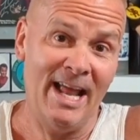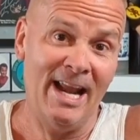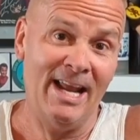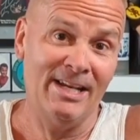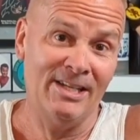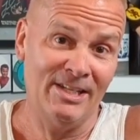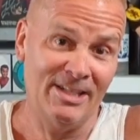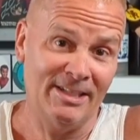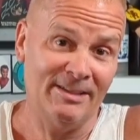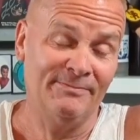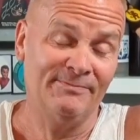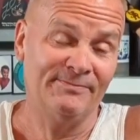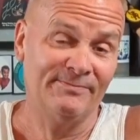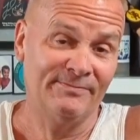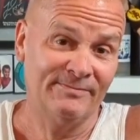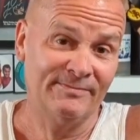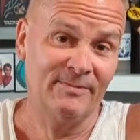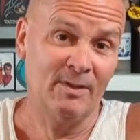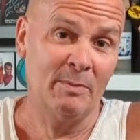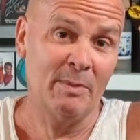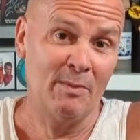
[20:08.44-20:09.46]
telling you,
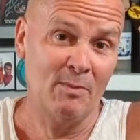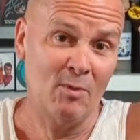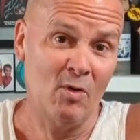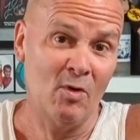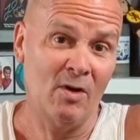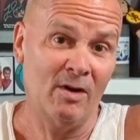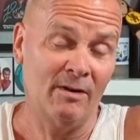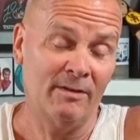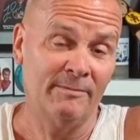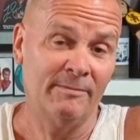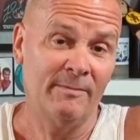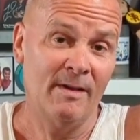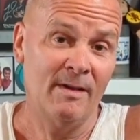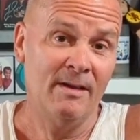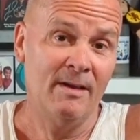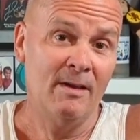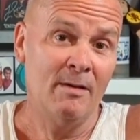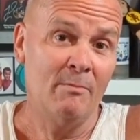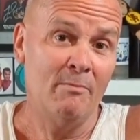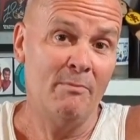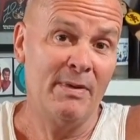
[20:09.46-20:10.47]
there'll be more.
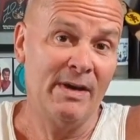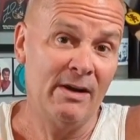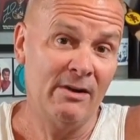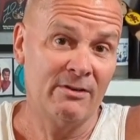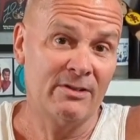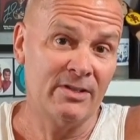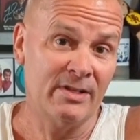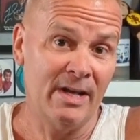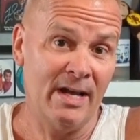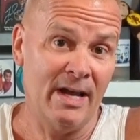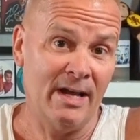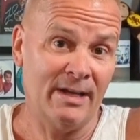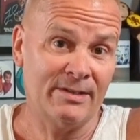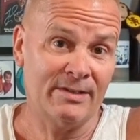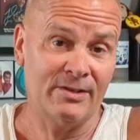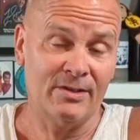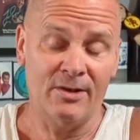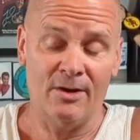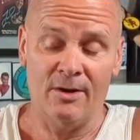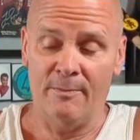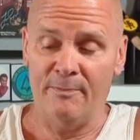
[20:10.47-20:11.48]
Beer's next,
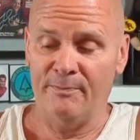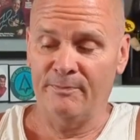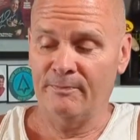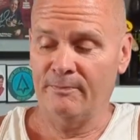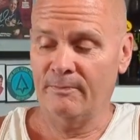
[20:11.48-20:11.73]
though.